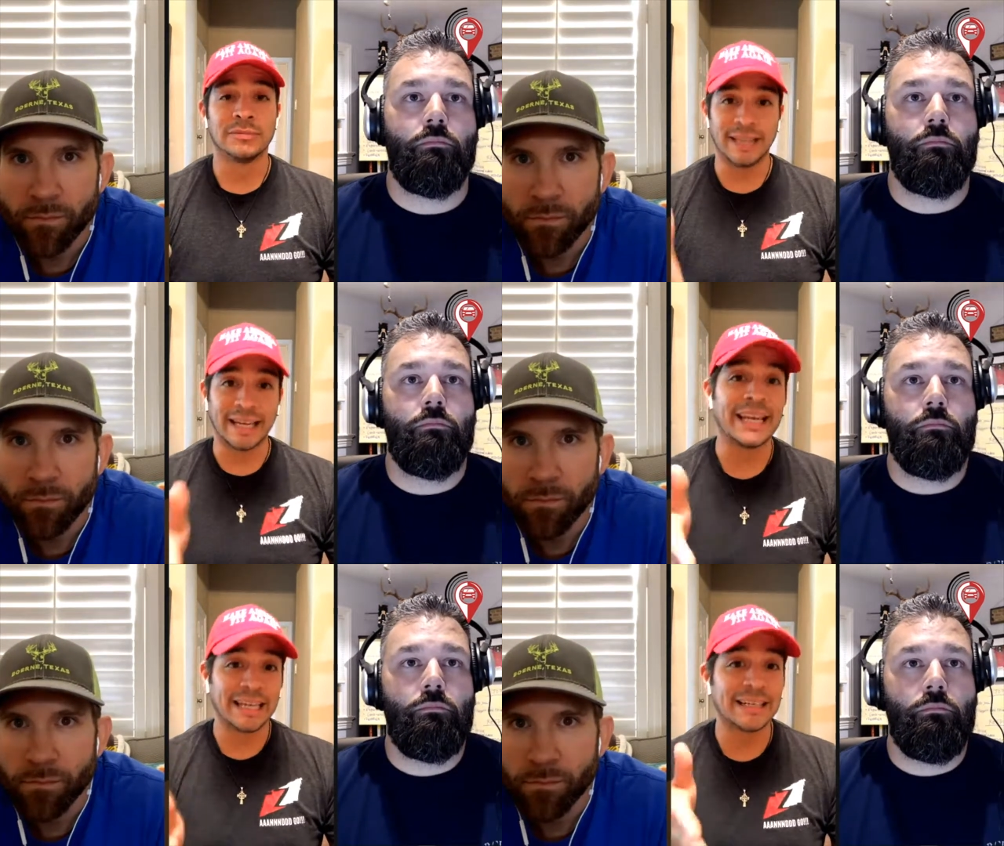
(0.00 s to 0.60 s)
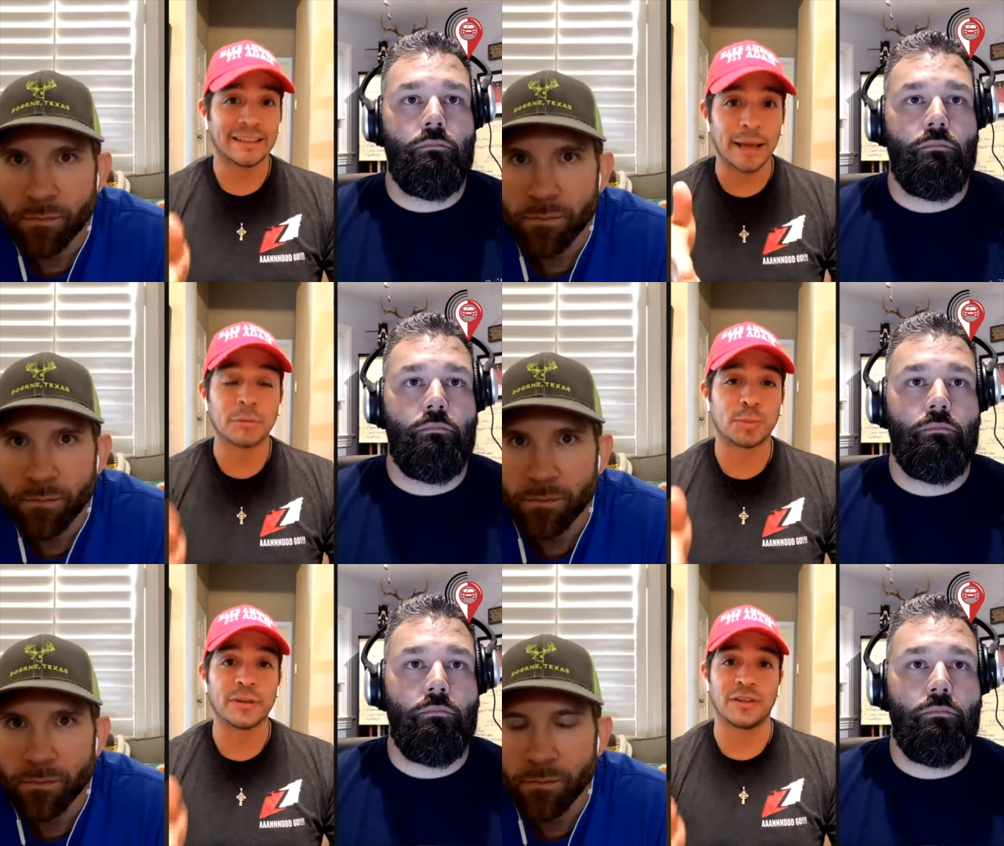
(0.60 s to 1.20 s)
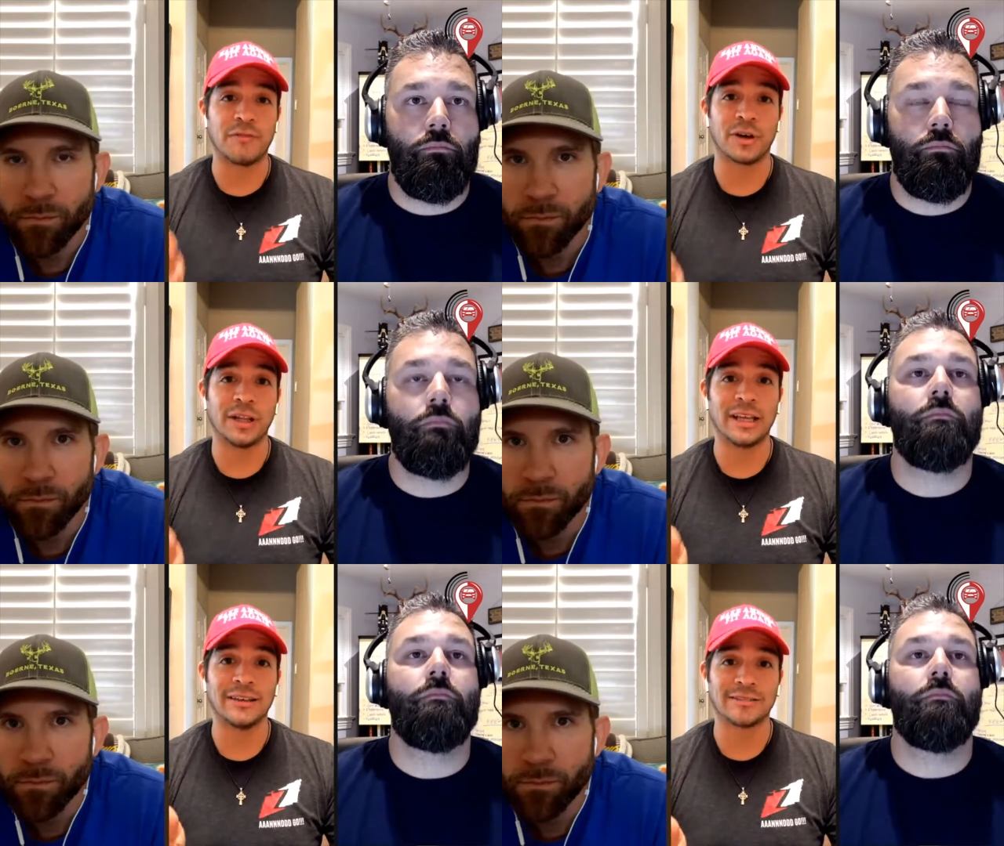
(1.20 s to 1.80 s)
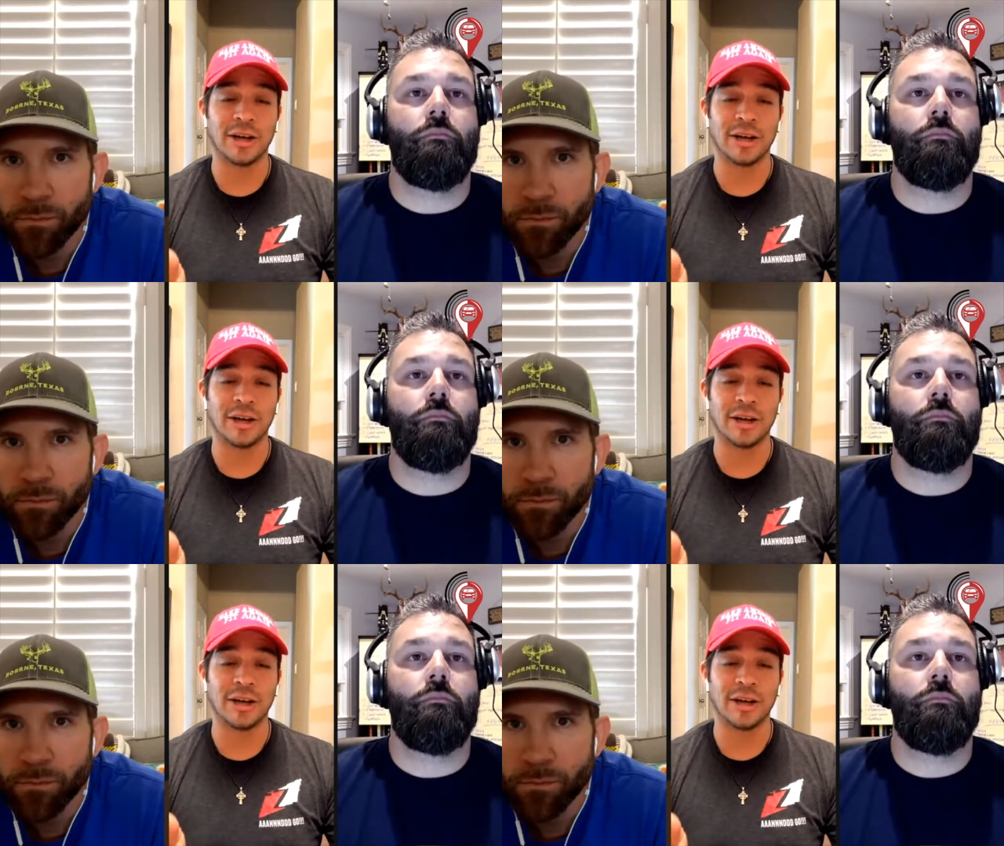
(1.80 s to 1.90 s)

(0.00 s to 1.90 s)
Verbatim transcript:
Speaker 1: digging into them specifically.